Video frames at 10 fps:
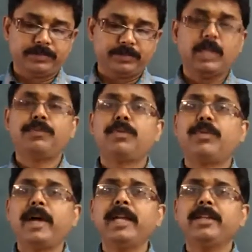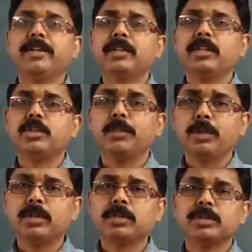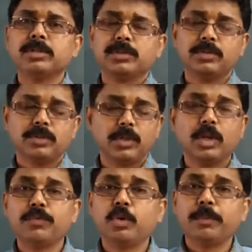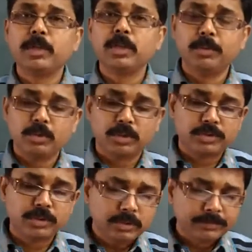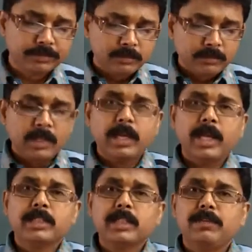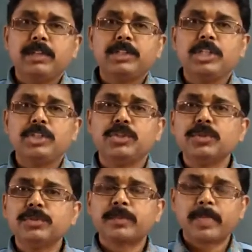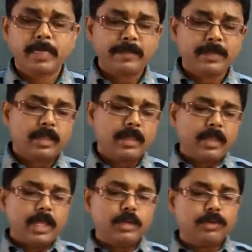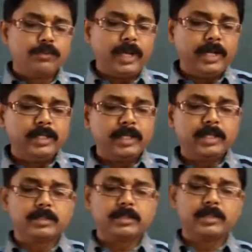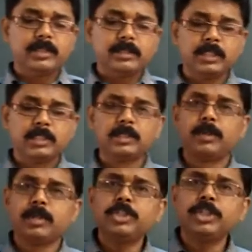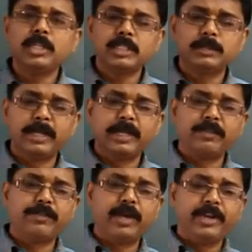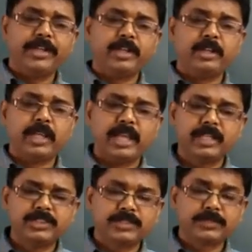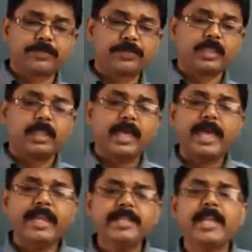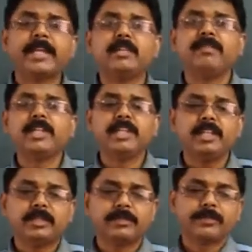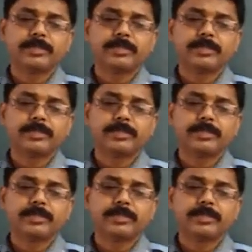Now if you find here in your book, all of you open your book also, as I will teach you, and you will find here this pollution is being defined here as any activity